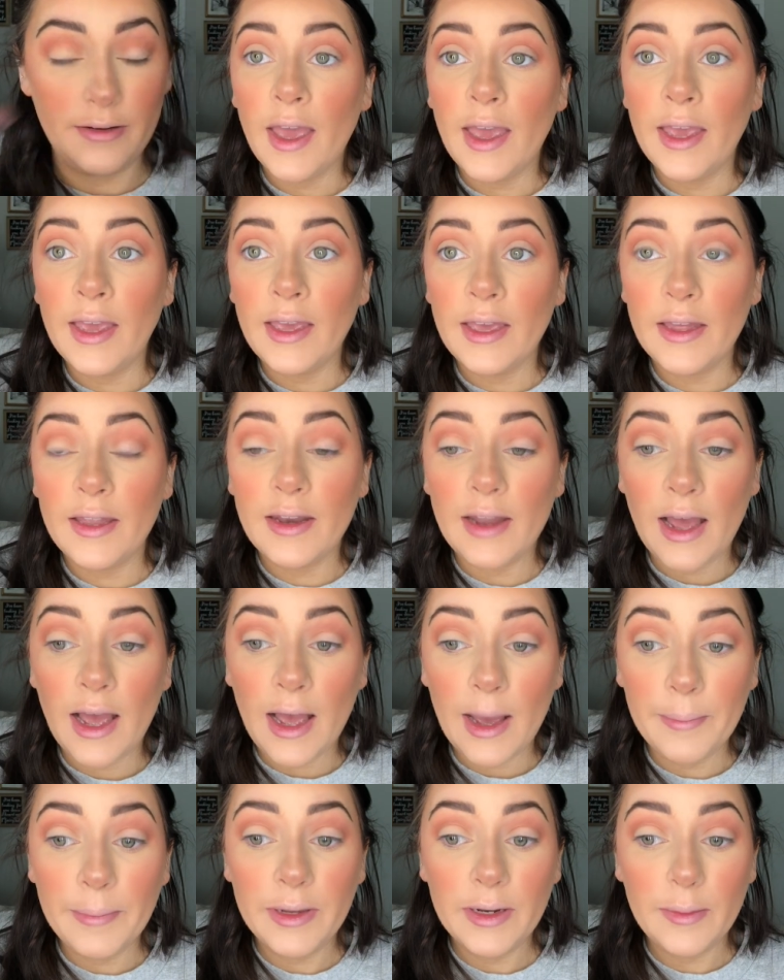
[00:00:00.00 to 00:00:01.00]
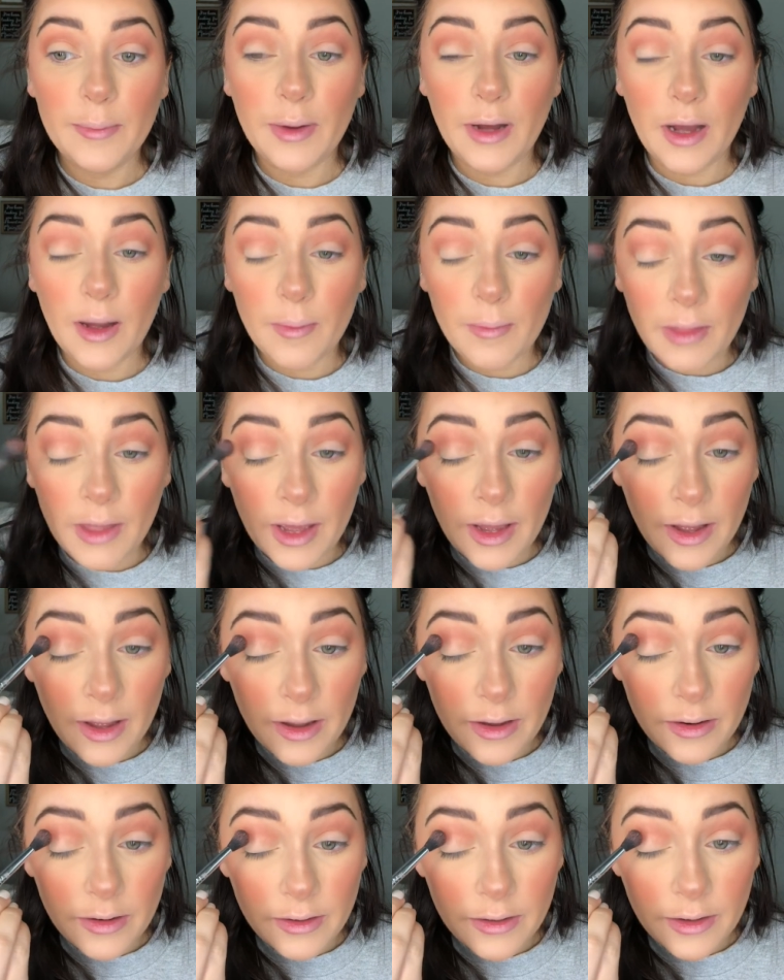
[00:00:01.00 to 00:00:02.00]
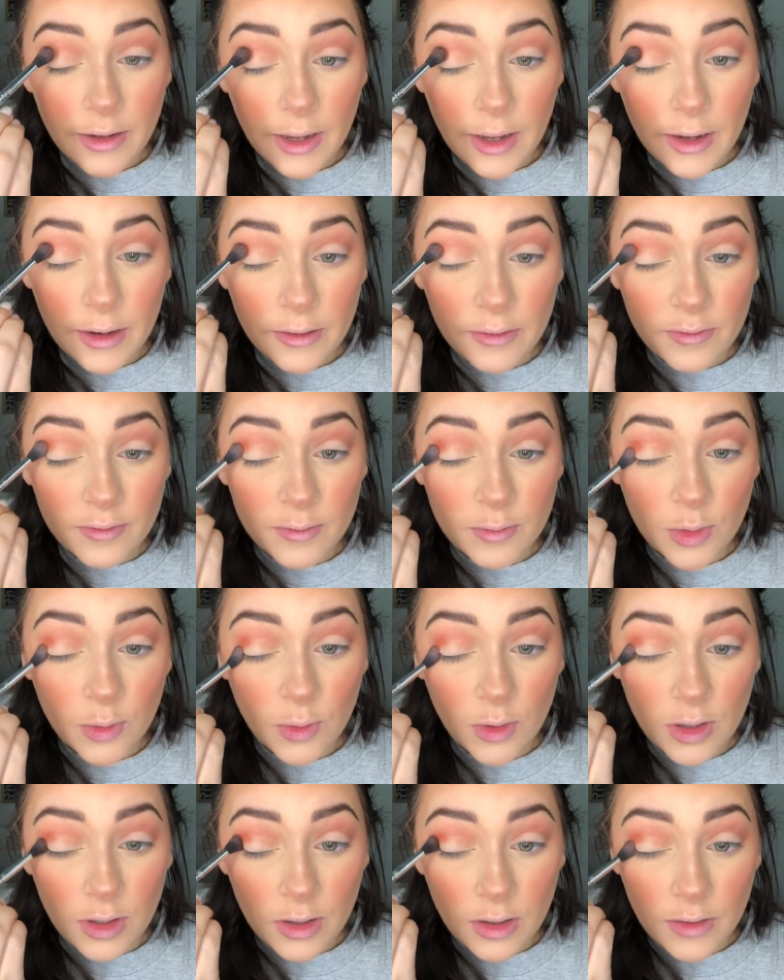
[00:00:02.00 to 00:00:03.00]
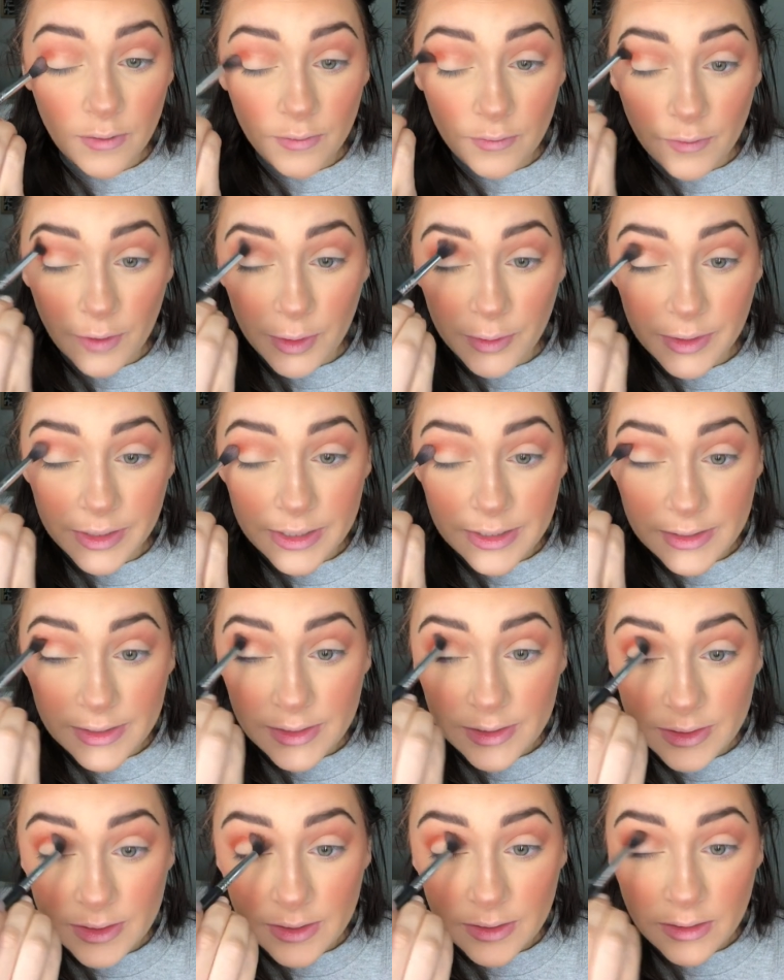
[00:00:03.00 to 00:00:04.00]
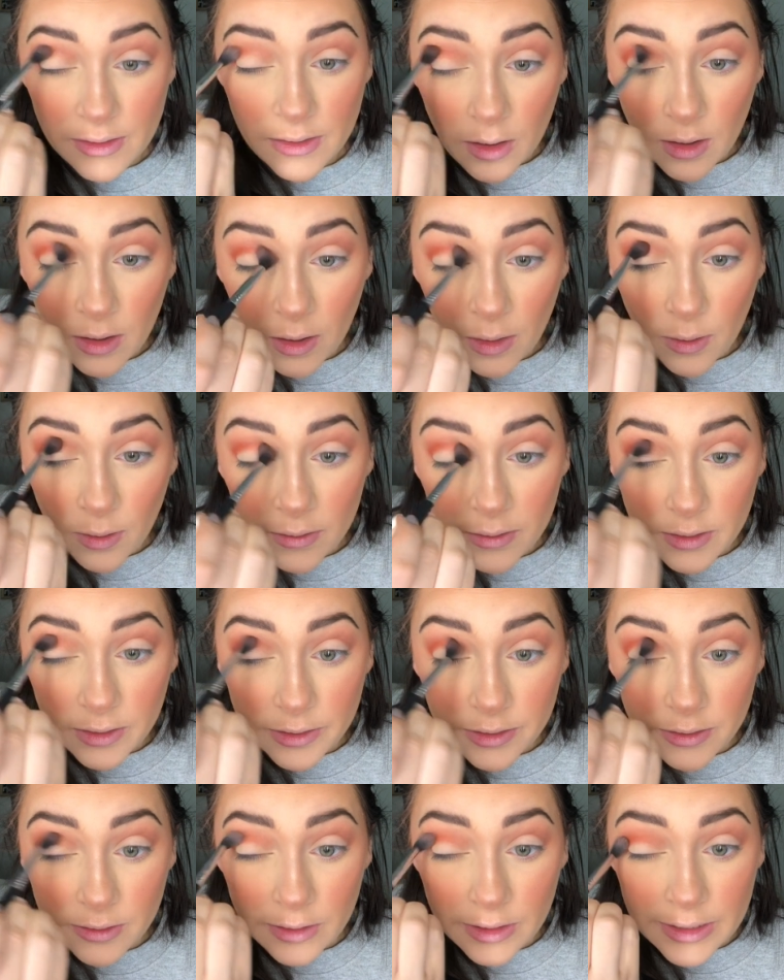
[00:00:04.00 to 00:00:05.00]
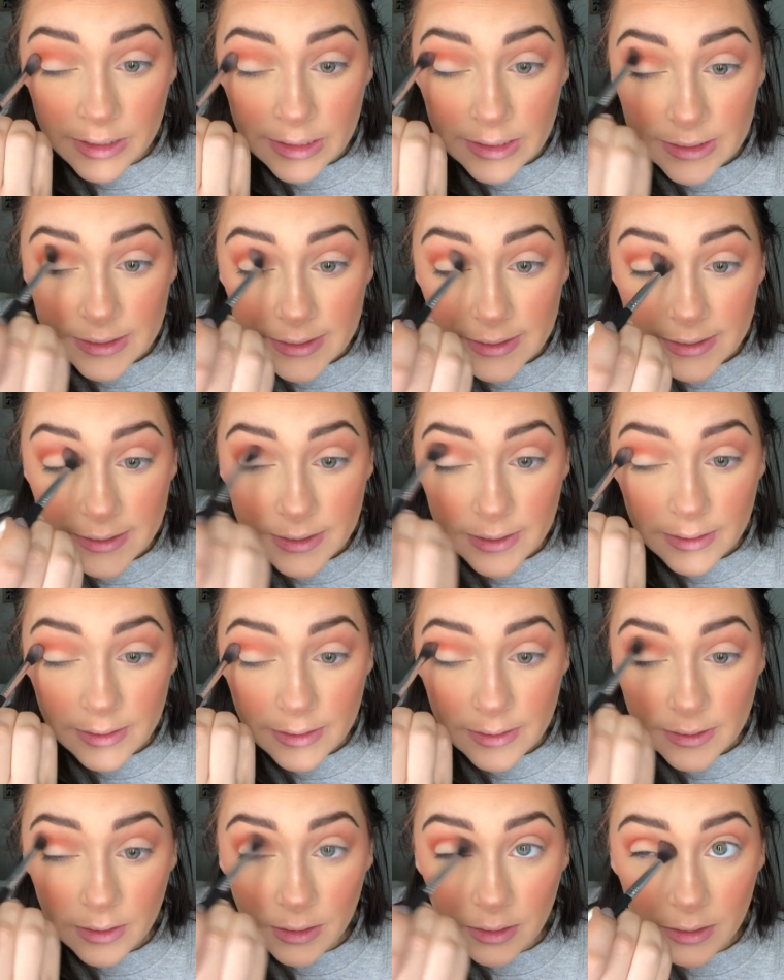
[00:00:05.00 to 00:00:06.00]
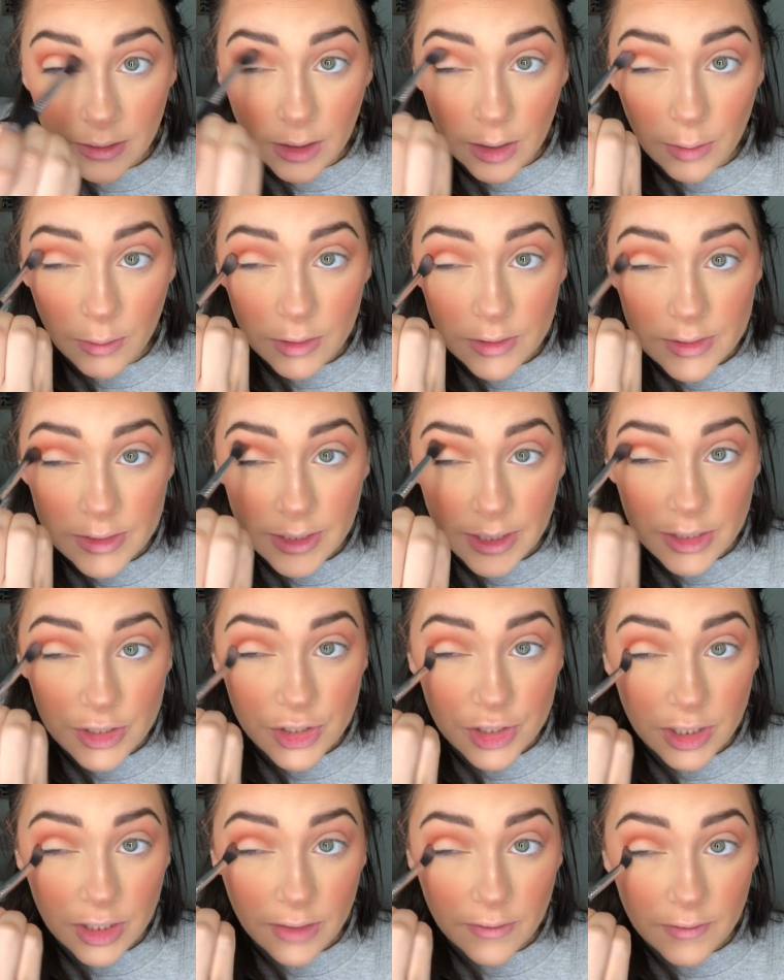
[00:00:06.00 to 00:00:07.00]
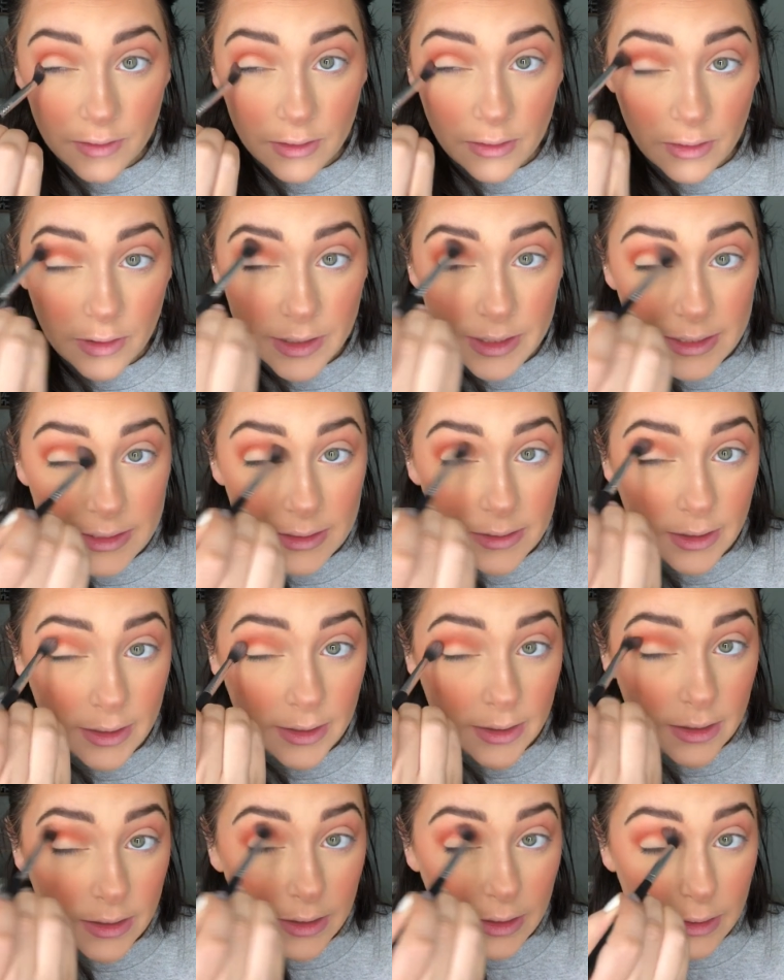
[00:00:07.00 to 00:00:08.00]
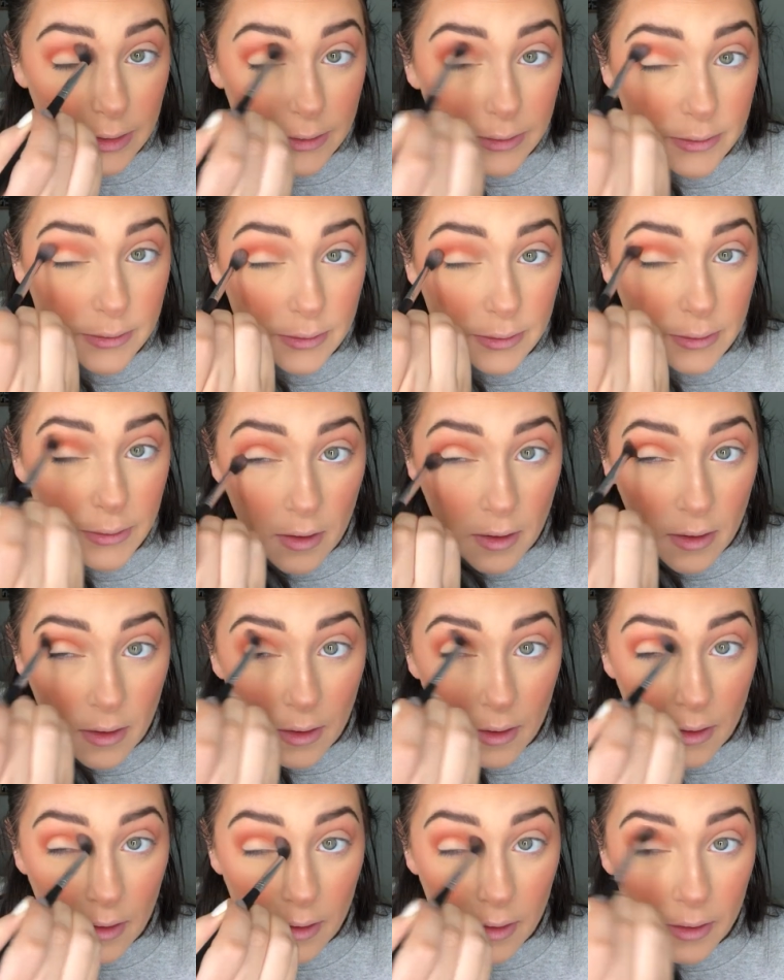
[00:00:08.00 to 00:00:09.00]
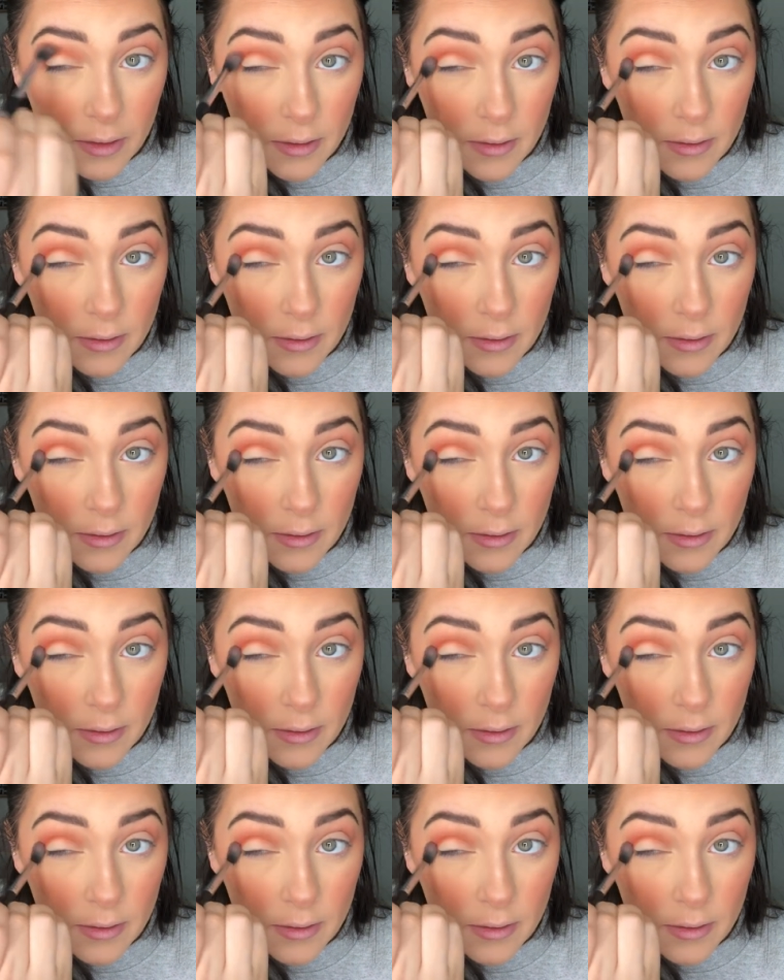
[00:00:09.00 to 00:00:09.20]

And I'm going to pop that kind of more focused on the crease, the lower section of the crease like this. Okay.